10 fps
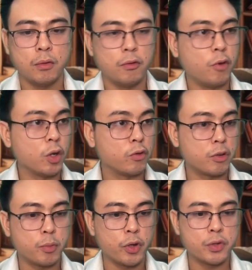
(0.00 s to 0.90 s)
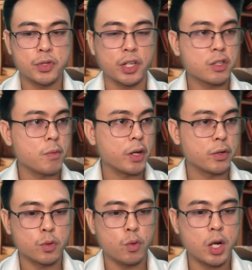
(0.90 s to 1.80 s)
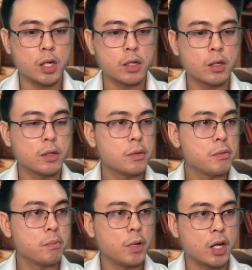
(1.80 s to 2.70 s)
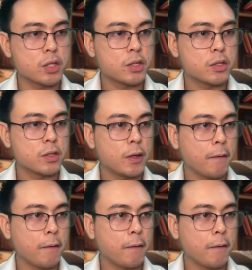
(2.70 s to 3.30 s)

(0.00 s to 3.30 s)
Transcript: 1 over 0.6 minus 1 plus